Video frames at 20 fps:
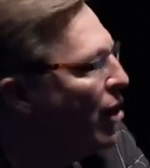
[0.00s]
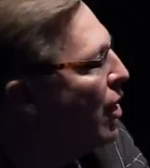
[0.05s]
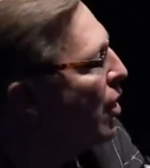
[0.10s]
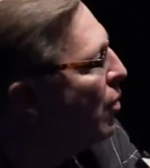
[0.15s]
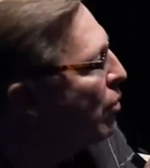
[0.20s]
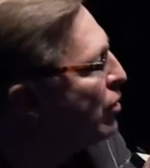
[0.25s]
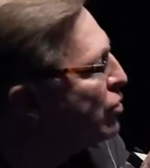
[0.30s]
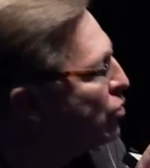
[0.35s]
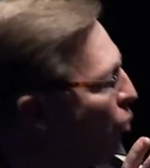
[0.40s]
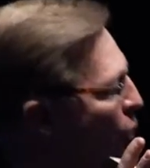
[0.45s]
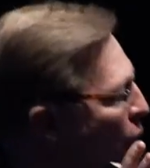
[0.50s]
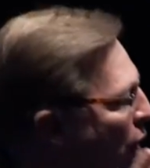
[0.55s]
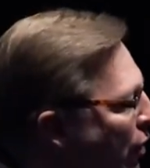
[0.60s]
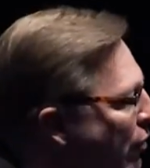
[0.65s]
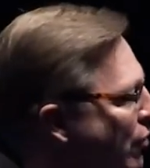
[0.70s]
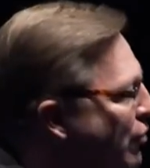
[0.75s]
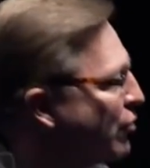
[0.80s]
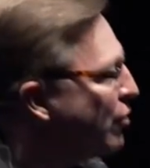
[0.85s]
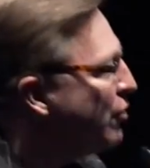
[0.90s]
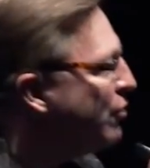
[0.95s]
What's one or
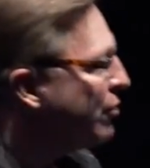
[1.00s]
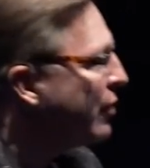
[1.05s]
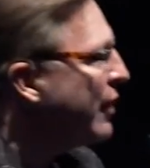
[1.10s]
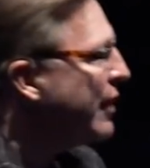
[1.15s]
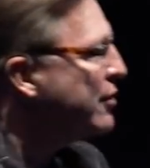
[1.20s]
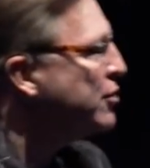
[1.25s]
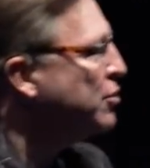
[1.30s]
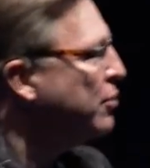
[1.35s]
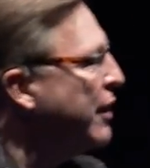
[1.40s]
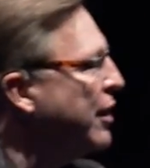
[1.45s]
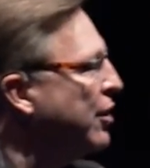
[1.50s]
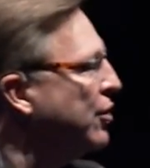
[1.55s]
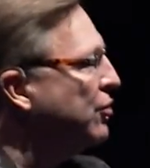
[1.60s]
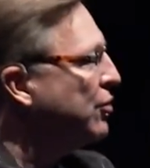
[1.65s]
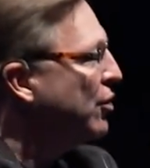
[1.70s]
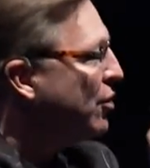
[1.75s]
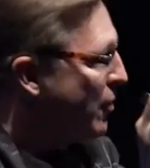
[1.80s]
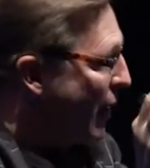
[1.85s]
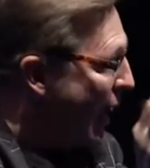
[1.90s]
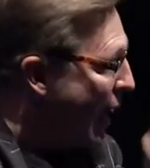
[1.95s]
two things we could
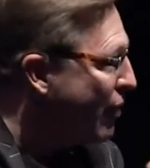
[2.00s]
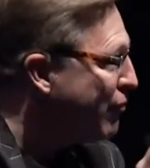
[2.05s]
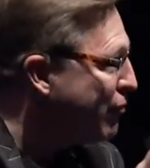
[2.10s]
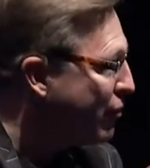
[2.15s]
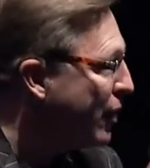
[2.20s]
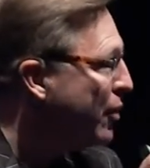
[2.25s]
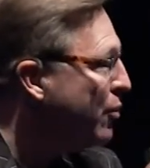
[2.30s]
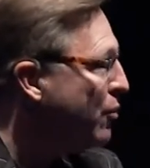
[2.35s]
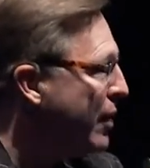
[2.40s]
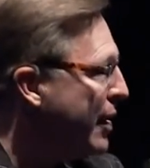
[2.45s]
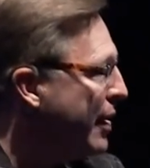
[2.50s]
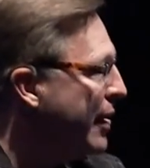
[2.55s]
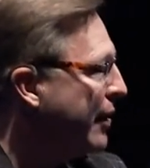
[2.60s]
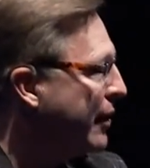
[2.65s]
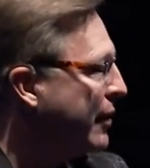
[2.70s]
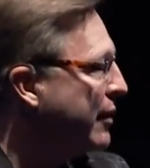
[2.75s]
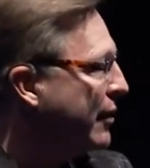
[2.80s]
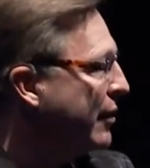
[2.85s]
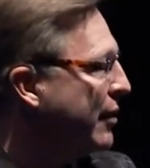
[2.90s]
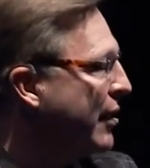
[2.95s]
do every
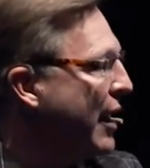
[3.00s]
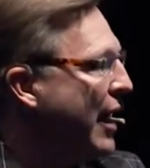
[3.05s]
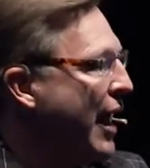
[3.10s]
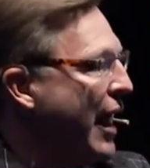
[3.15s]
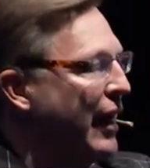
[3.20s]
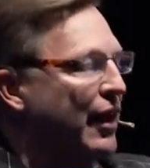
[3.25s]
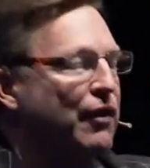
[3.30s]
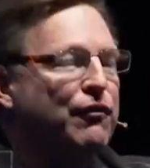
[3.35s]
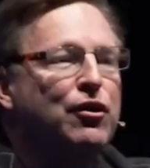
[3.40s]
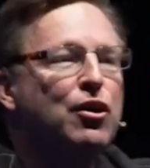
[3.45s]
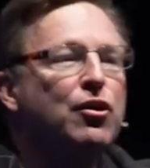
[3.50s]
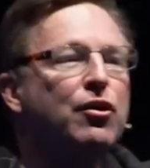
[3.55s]
week? And if you